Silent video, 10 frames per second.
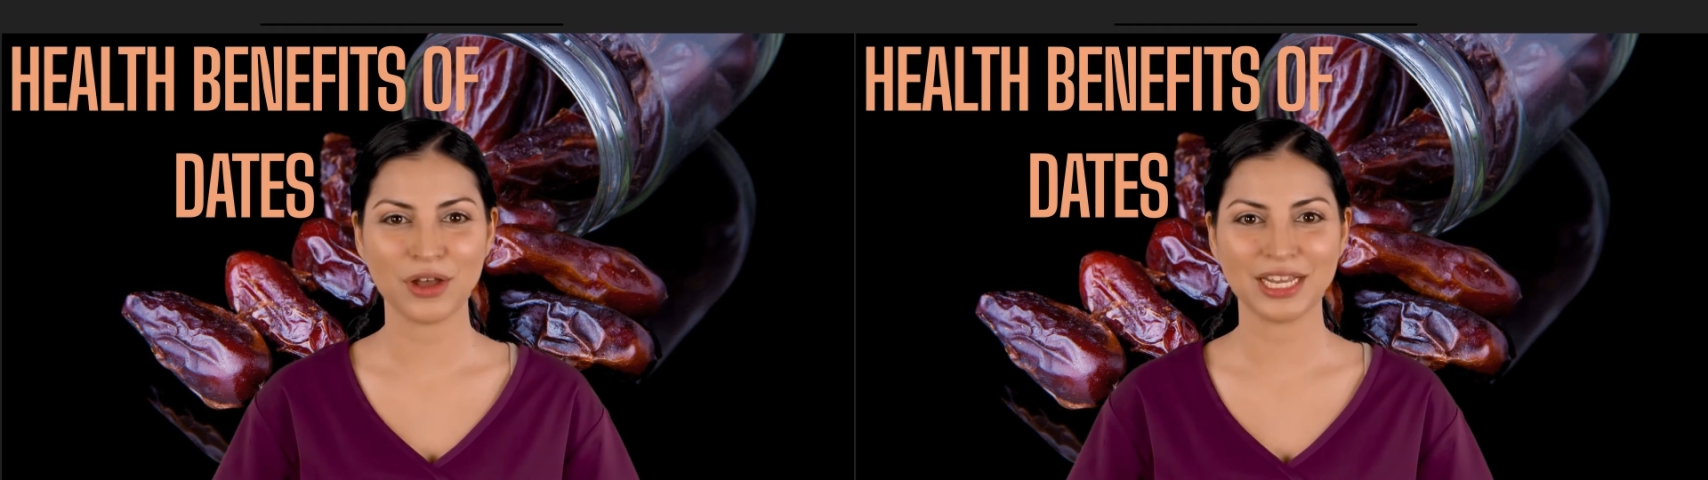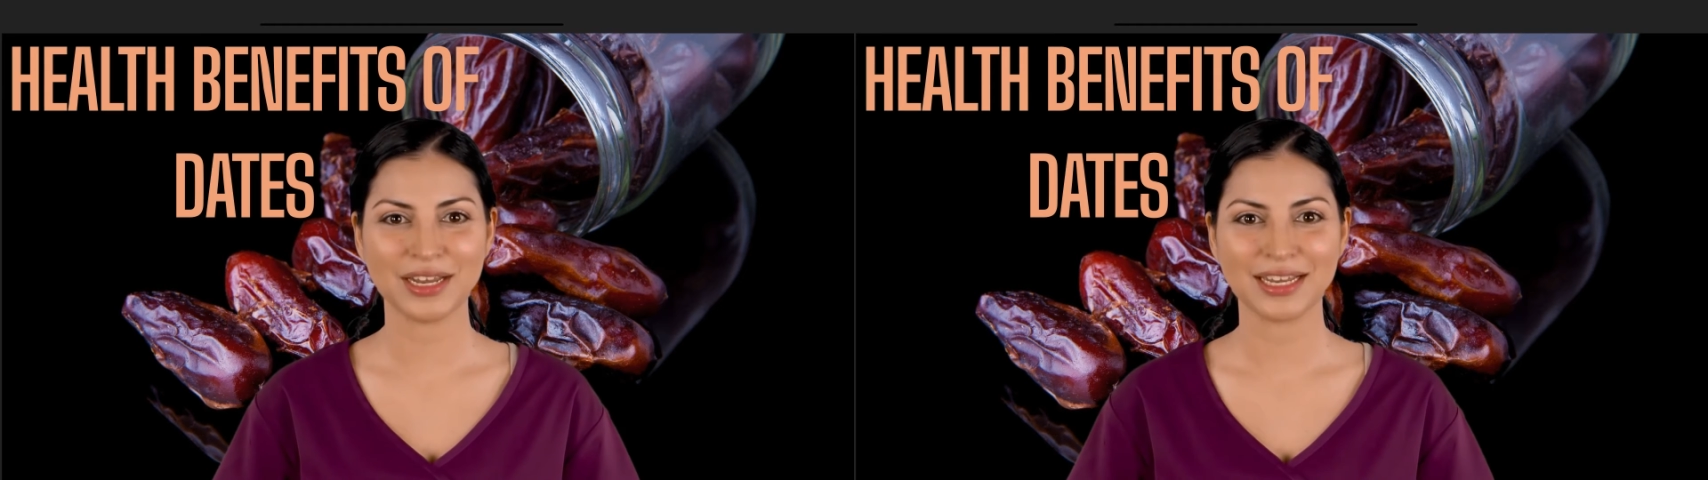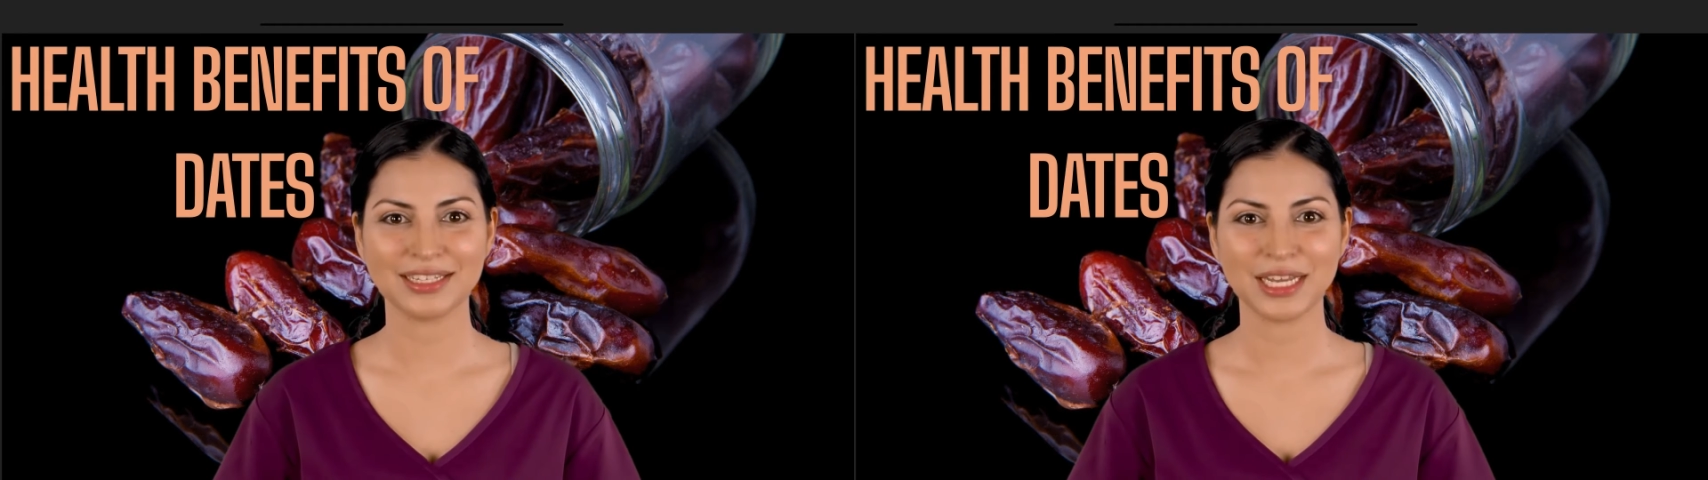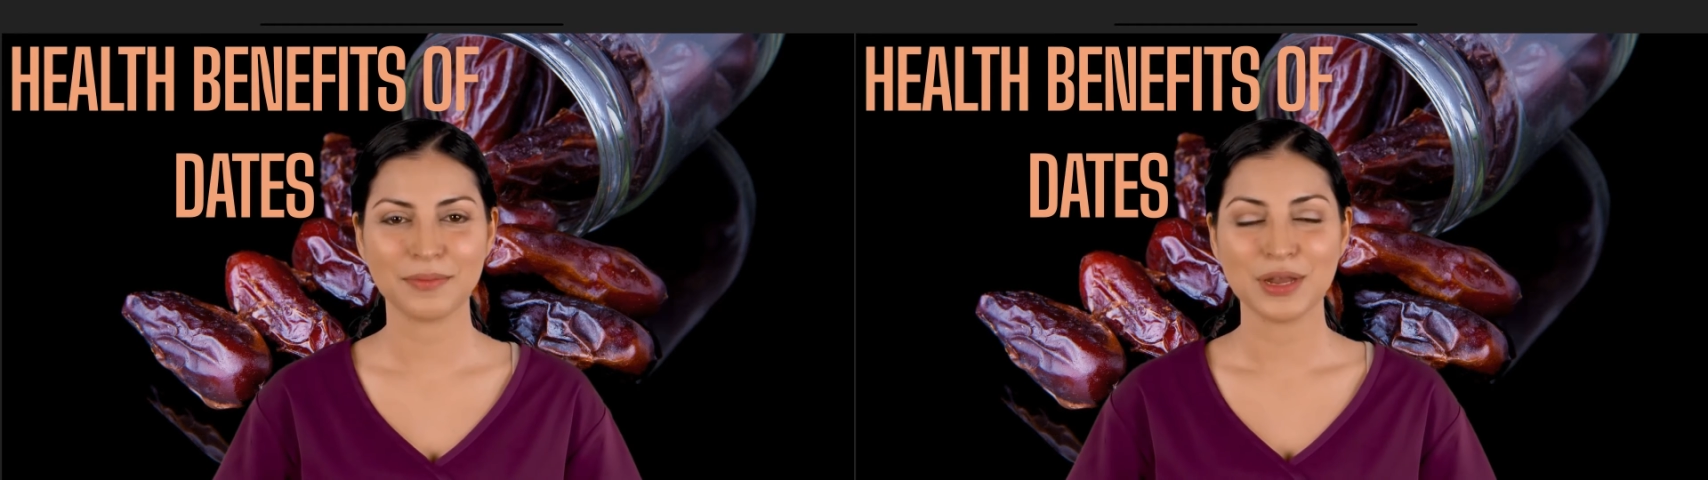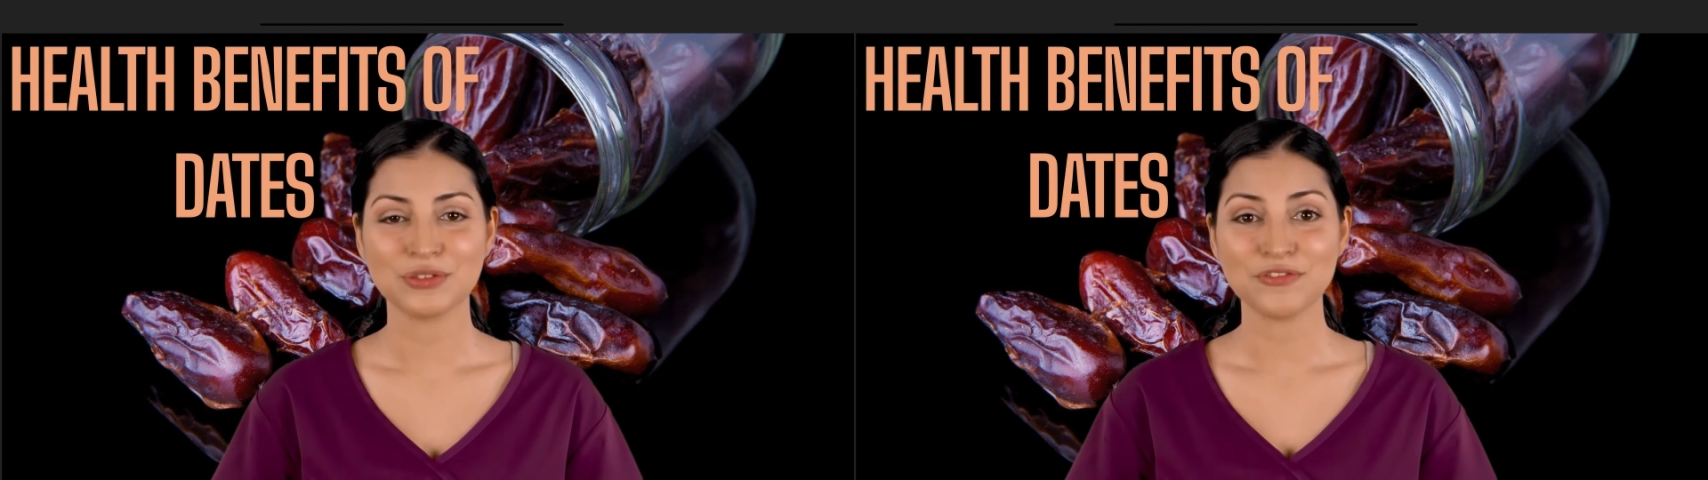regulates the
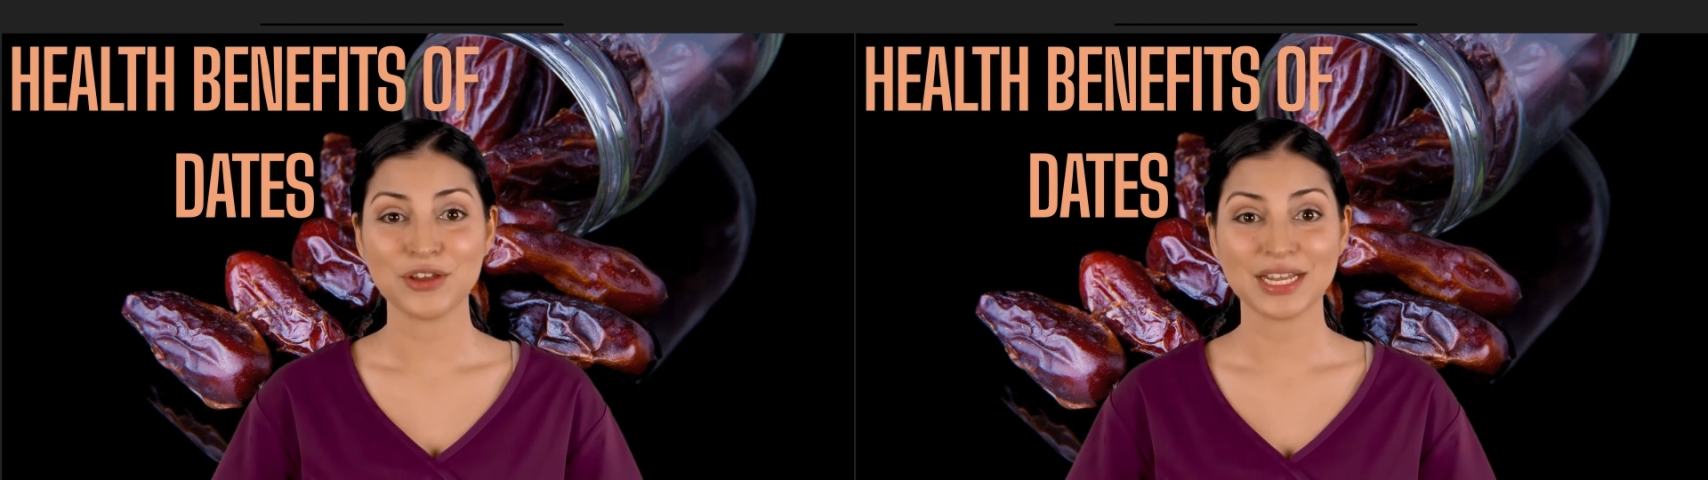amount of